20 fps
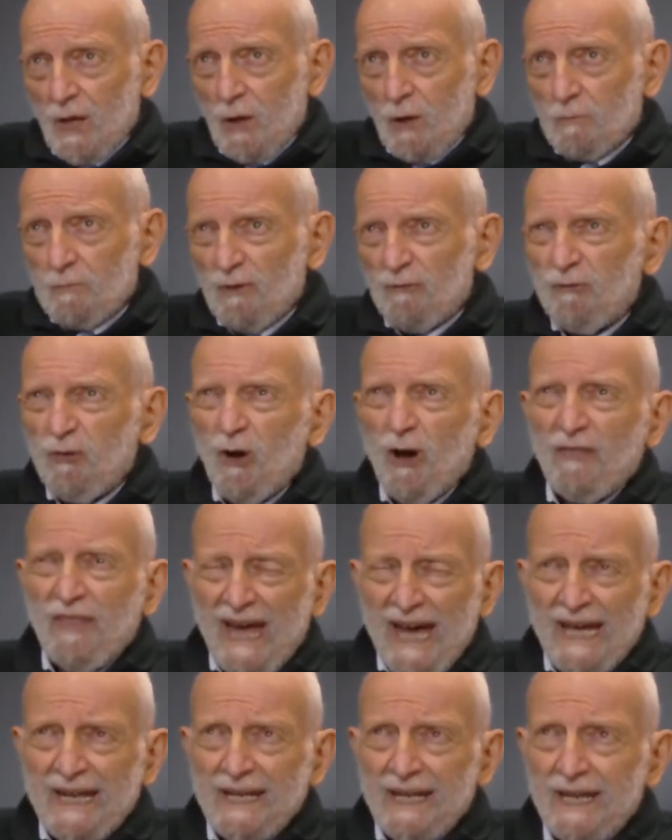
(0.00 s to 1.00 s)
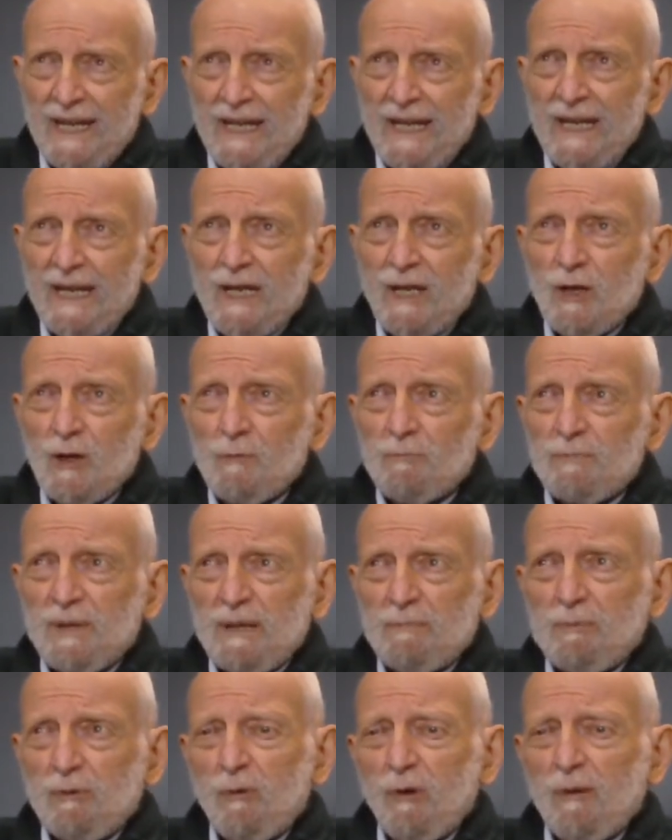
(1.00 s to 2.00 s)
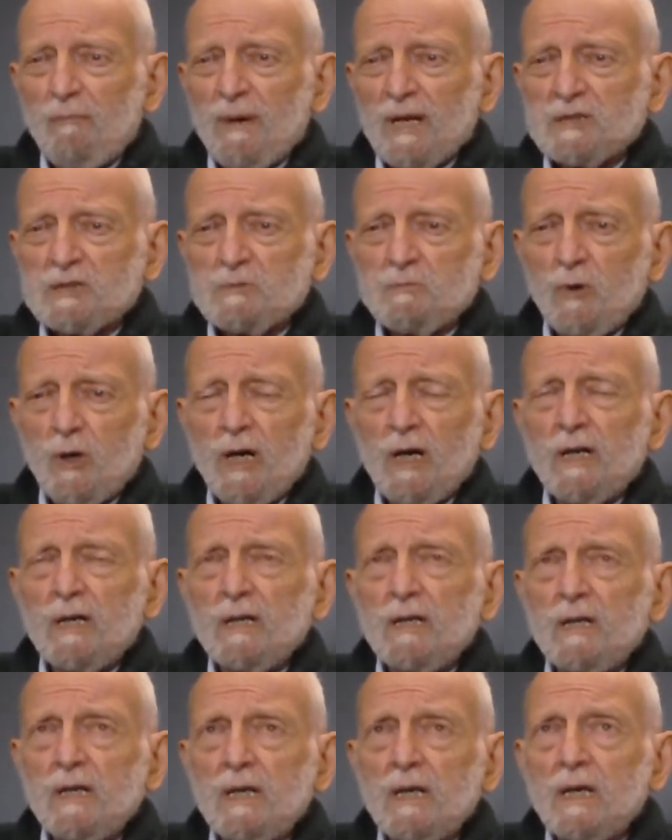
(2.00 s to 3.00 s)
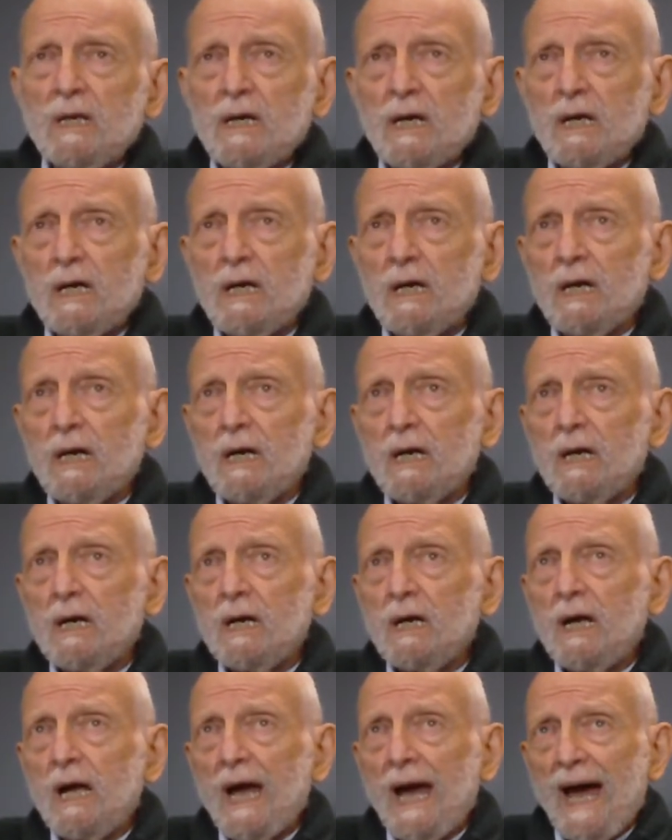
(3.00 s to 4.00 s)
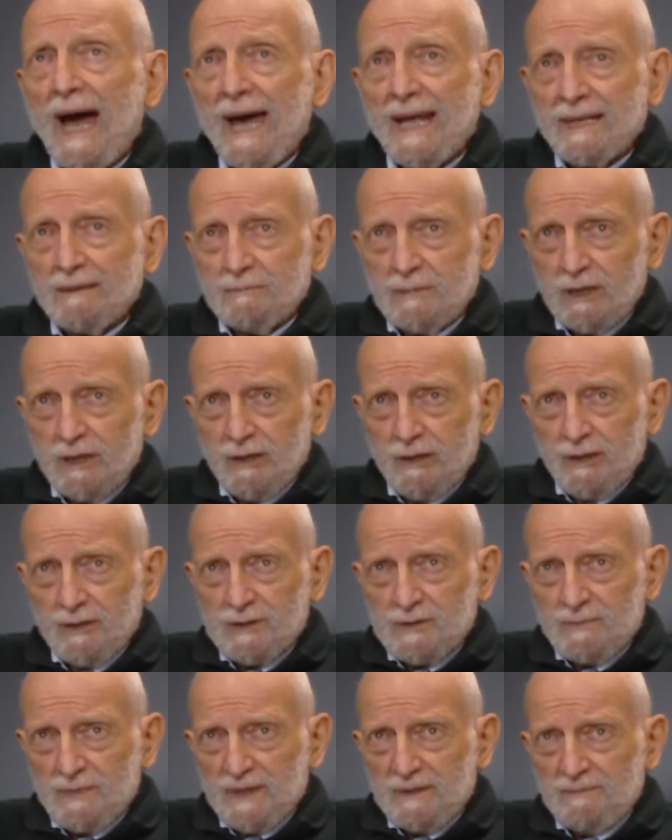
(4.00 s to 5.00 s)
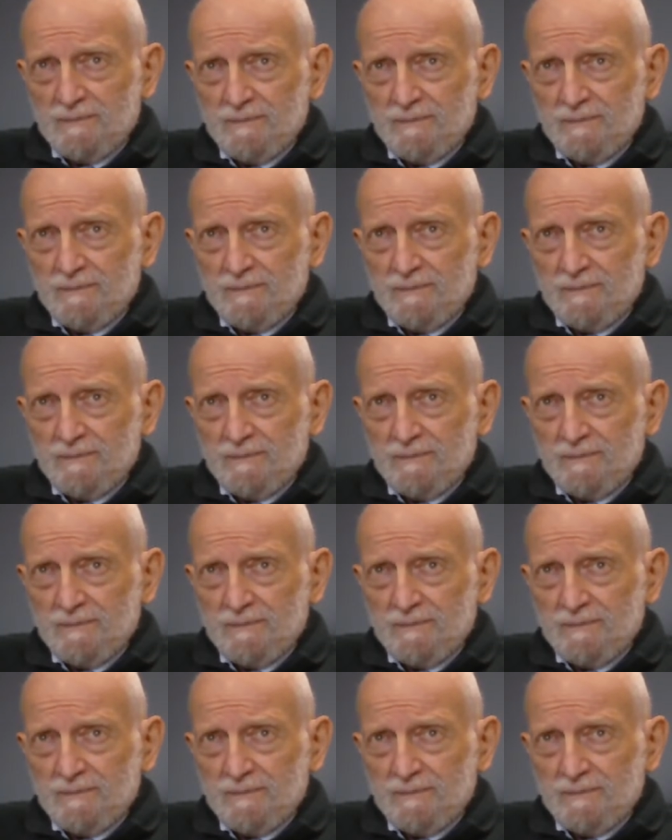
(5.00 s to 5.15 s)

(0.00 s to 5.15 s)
Before that, people were much more animal herdsmen.